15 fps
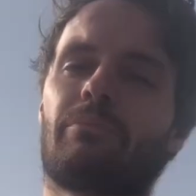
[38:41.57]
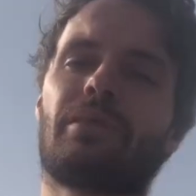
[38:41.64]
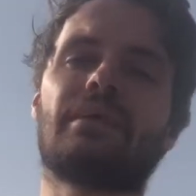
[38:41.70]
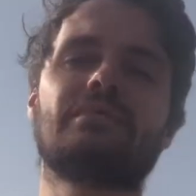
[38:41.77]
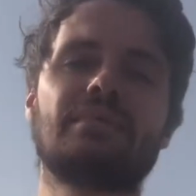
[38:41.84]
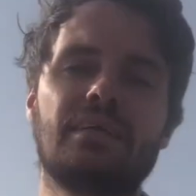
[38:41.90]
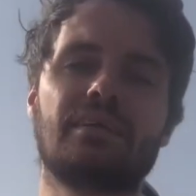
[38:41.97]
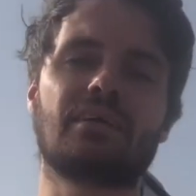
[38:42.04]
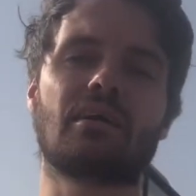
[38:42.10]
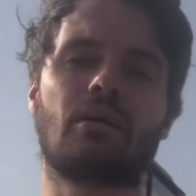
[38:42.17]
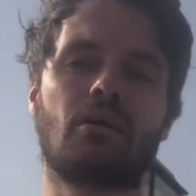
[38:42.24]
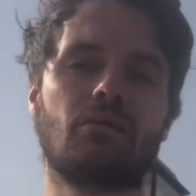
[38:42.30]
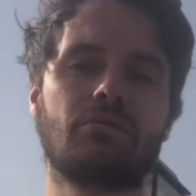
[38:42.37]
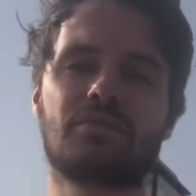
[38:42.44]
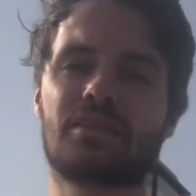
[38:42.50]
They didn't
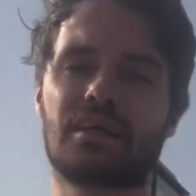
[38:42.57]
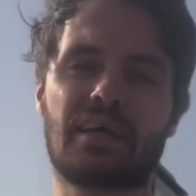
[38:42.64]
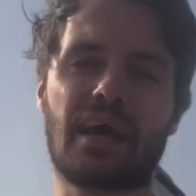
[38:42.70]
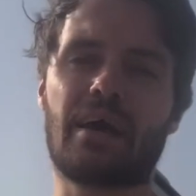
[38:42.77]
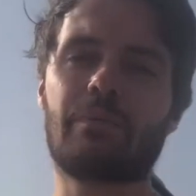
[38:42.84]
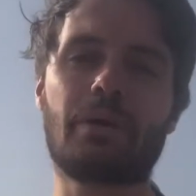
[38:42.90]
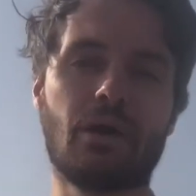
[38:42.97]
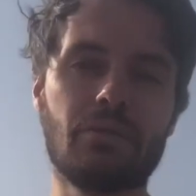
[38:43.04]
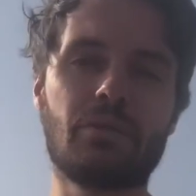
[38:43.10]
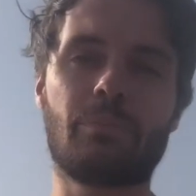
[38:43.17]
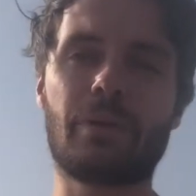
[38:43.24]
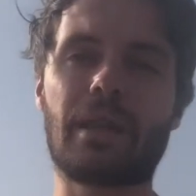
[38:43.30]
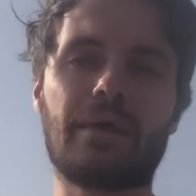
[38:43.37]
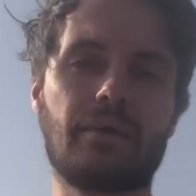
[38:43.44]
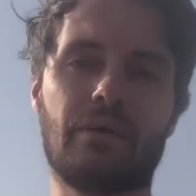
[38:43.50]
close the gap on the
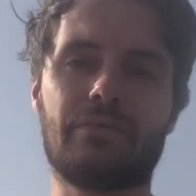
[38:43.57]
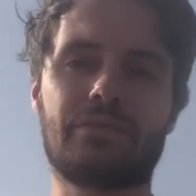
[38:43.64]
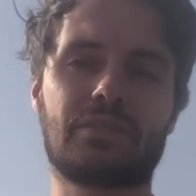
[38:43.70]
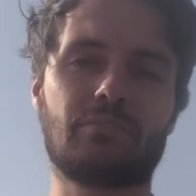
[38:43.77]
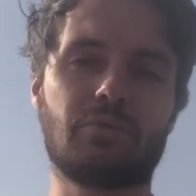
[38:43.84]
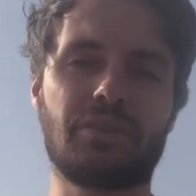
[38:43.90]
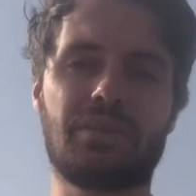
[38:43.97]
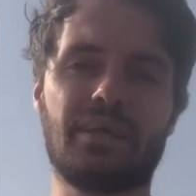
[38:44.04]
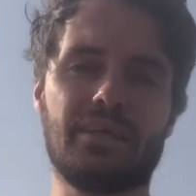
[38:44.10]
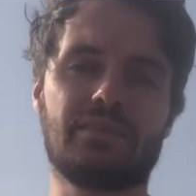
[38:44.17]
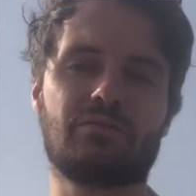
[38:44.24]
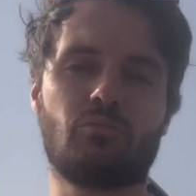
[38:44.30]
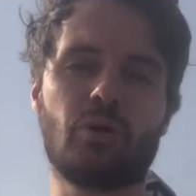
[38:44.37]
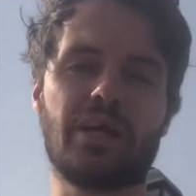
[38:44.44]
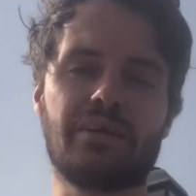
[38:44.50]
playoffs with this
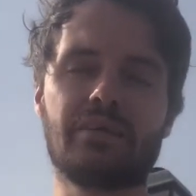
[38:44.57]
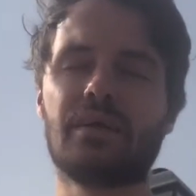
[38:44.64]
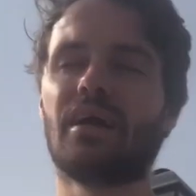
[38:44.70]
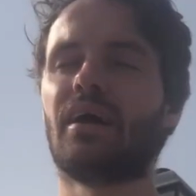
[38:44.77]
win.